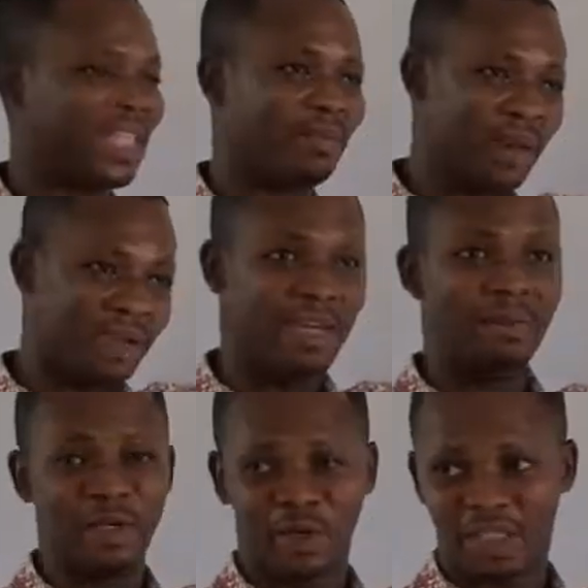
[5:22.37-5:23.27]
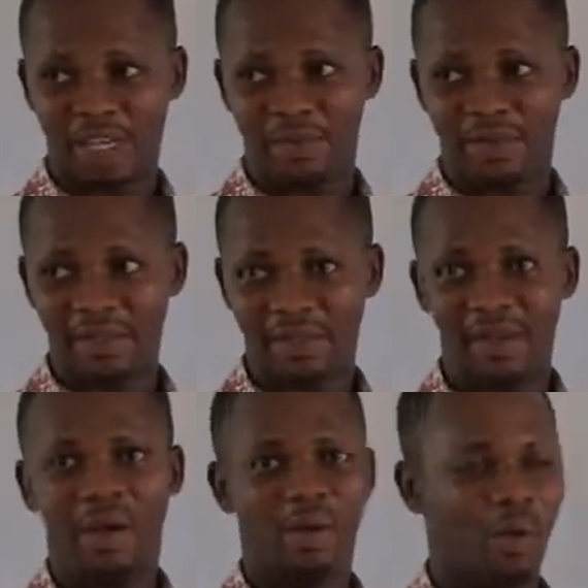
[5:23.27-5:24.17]
is made in the major segment.
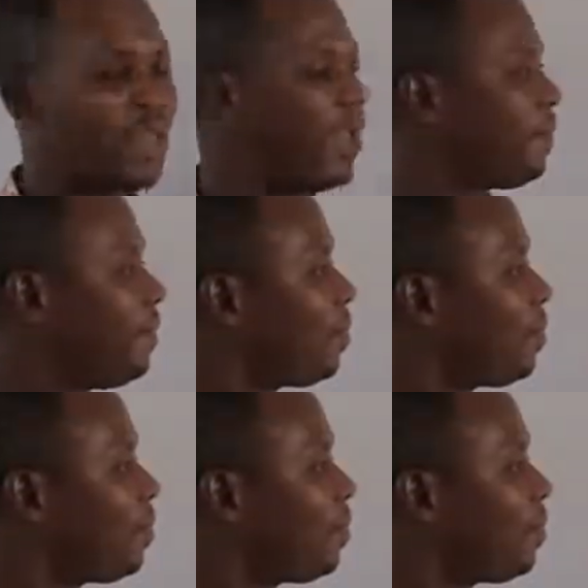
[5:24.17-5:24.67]
Okay.